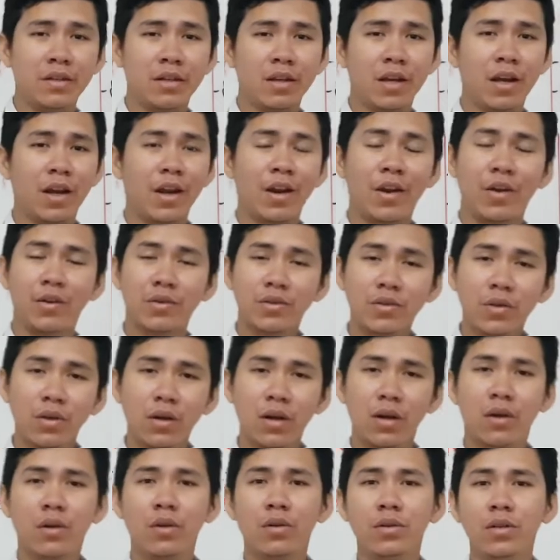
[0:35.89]
and also
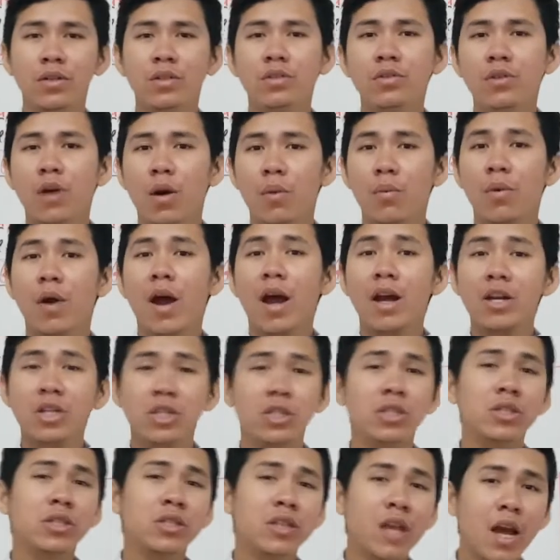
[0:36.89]
according to our
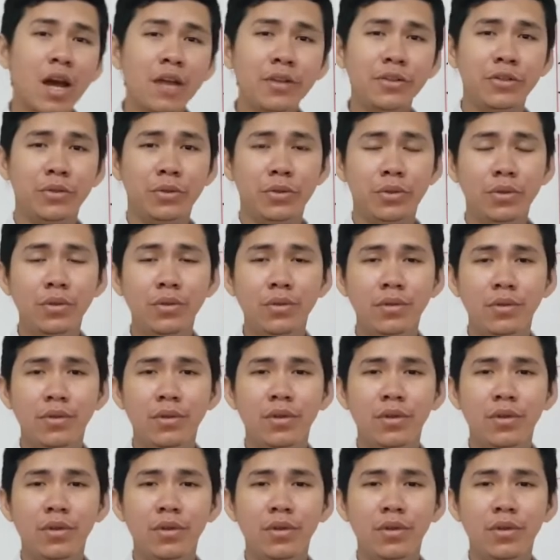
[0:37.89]
action schedule,